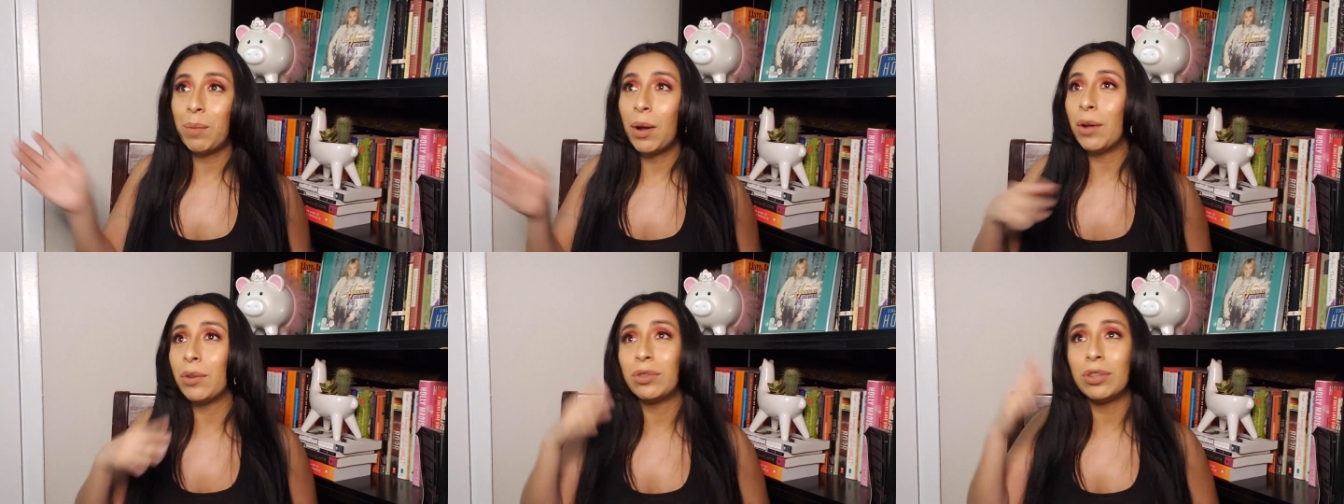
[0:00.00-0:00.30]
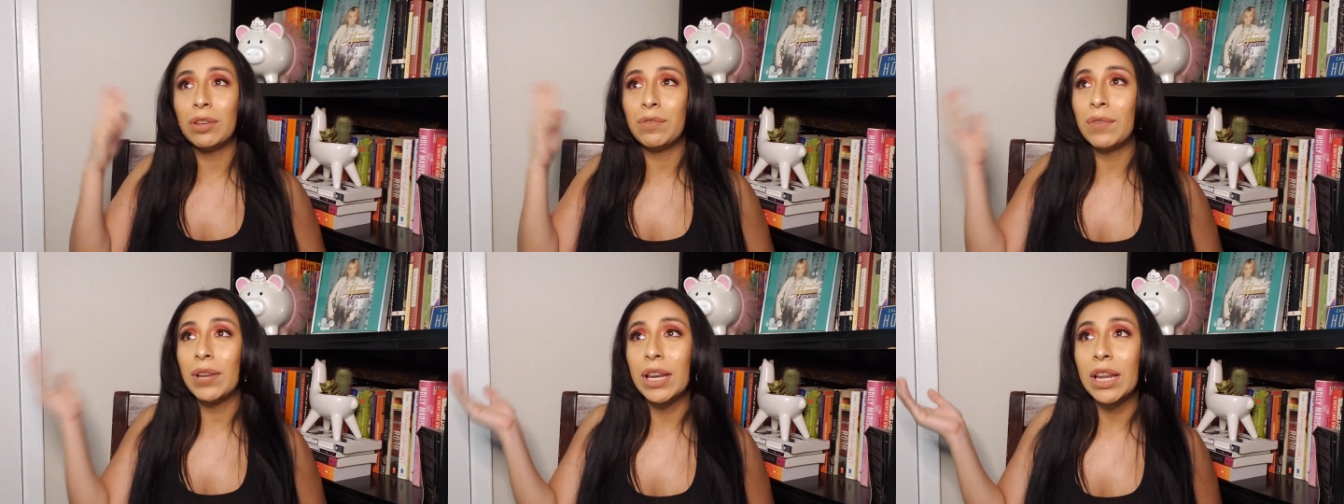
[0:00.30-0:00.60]

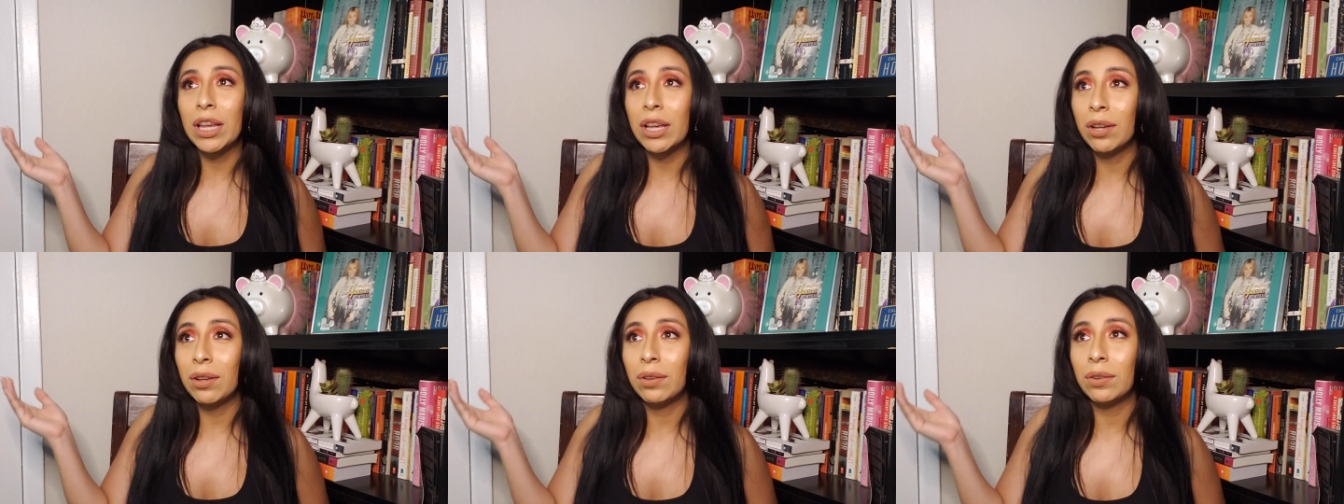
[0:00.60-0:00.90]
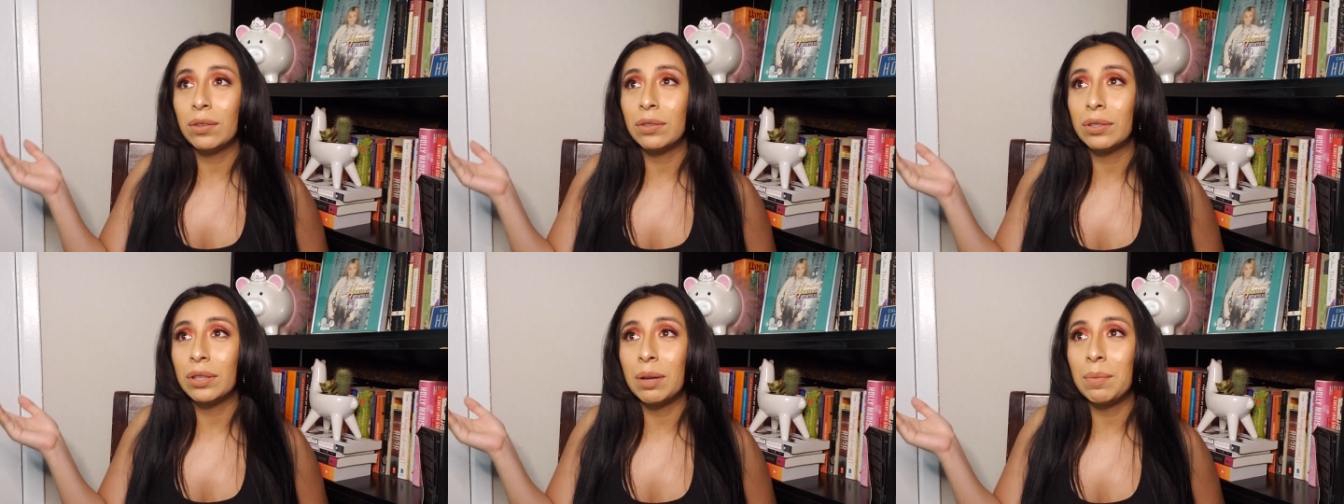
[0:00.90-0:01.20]
posting
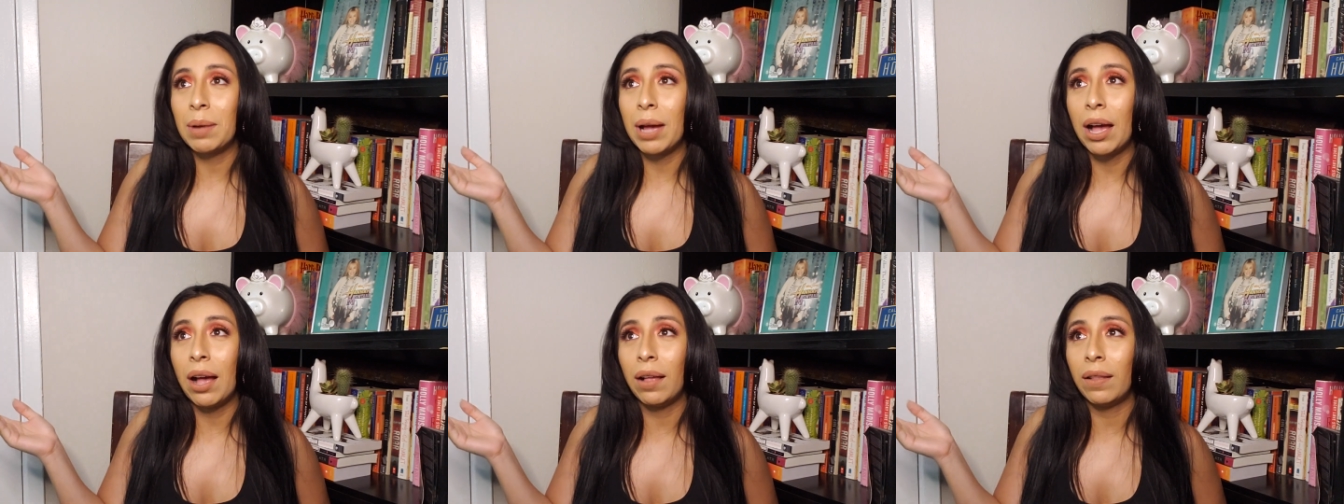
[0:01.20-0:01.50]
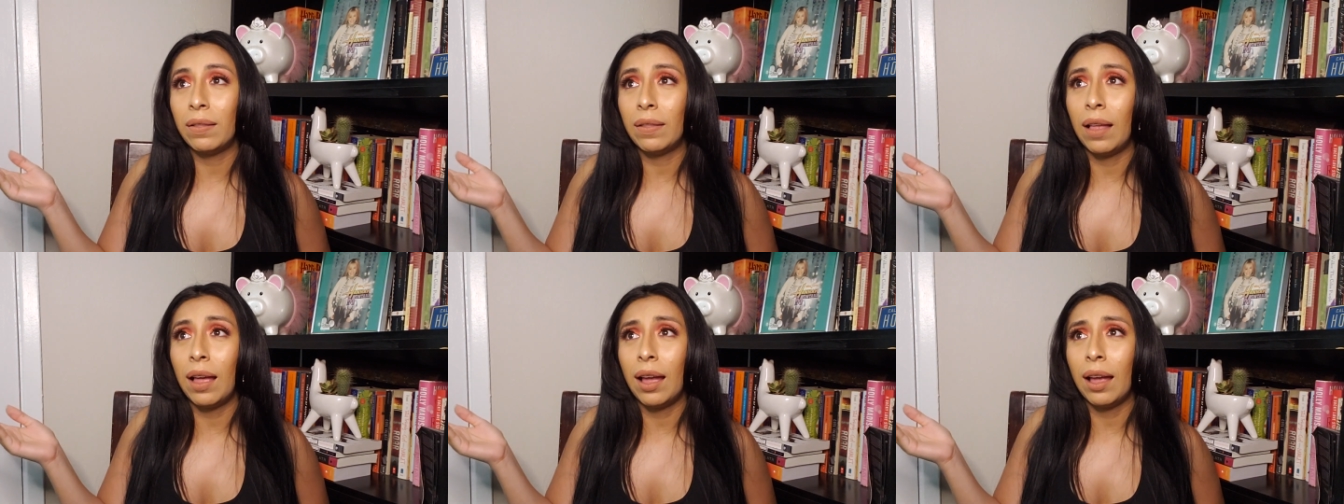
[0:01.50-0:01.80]
videos
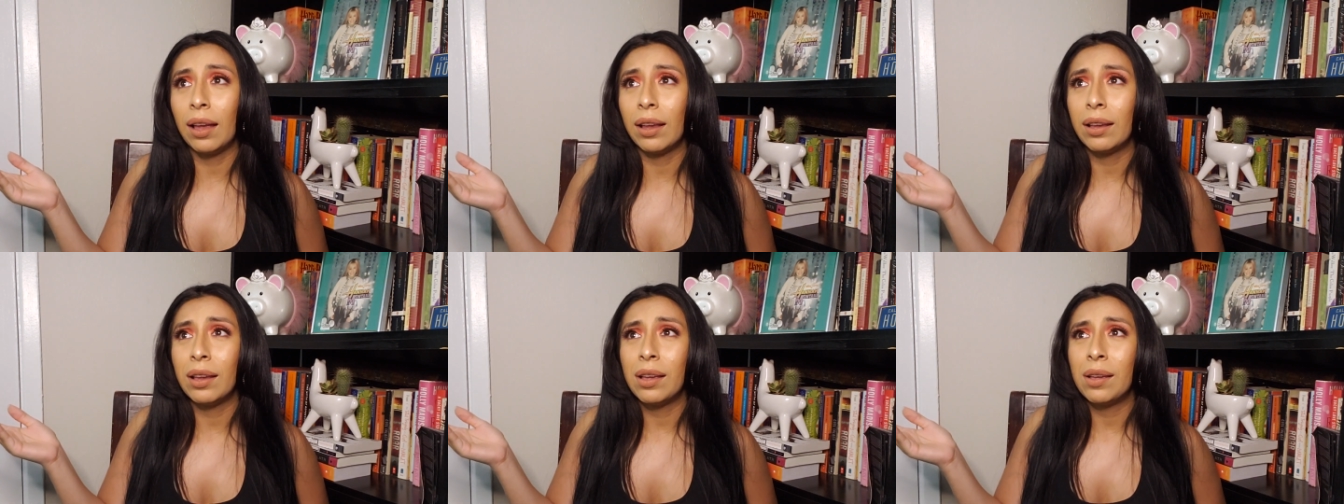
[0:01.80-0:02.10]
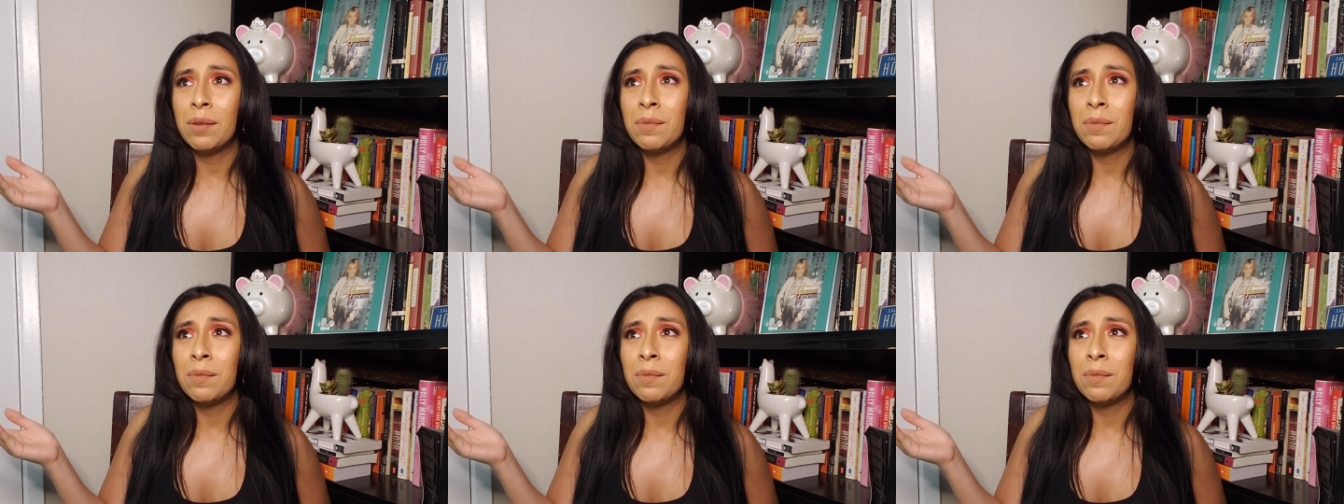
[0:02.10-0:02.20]
about like